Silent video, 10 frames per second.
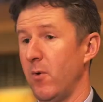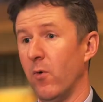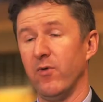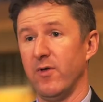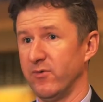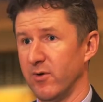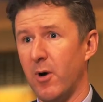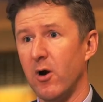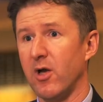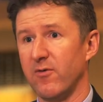Hopefully there's a
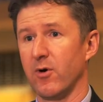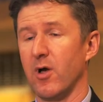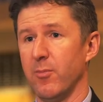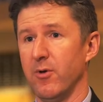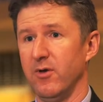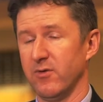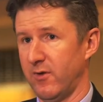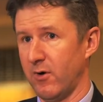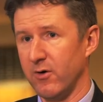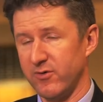market for companies, and
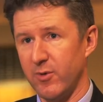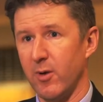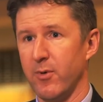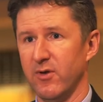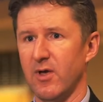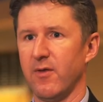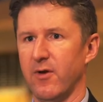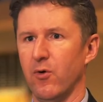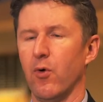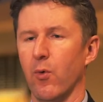there are some companies out
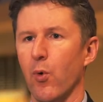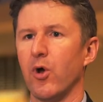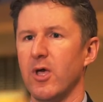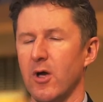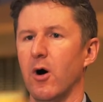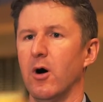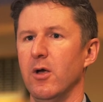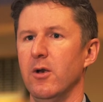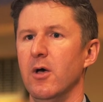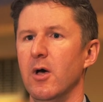there who are working
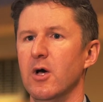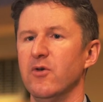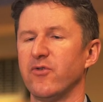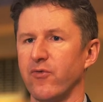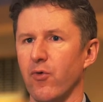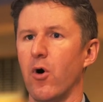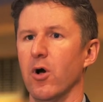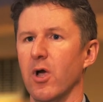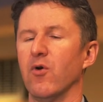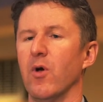on
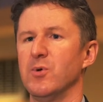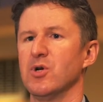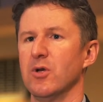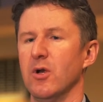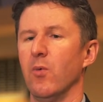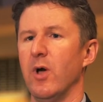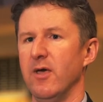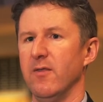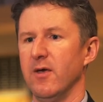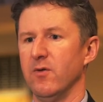strong encryption in a
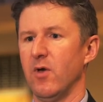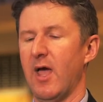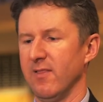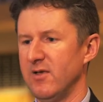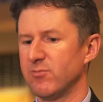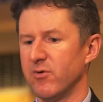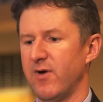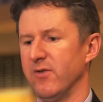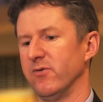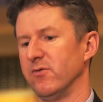way that at least
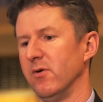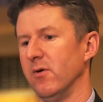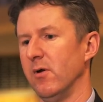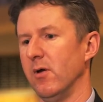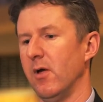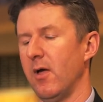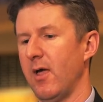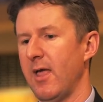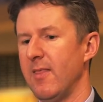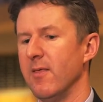prevents
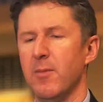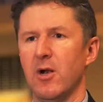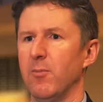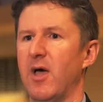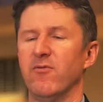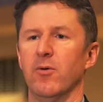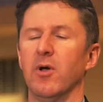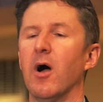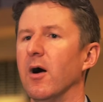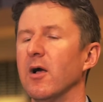the middleman from
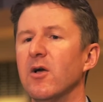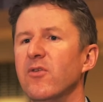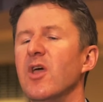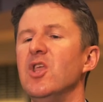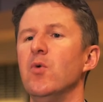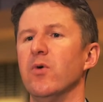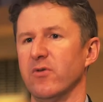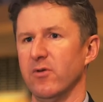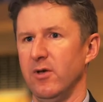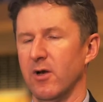
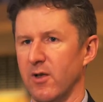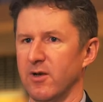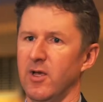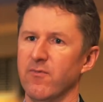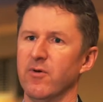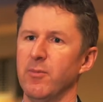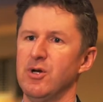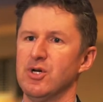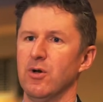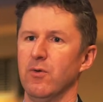continuously collecting
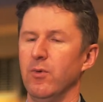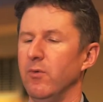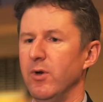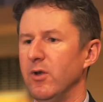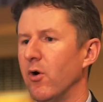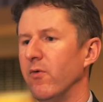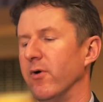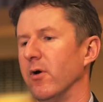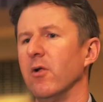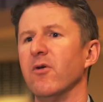information. We know
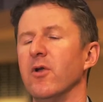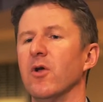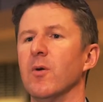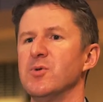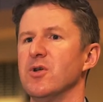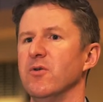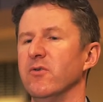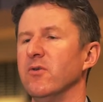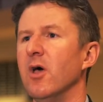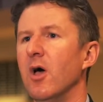very clearly that encryption is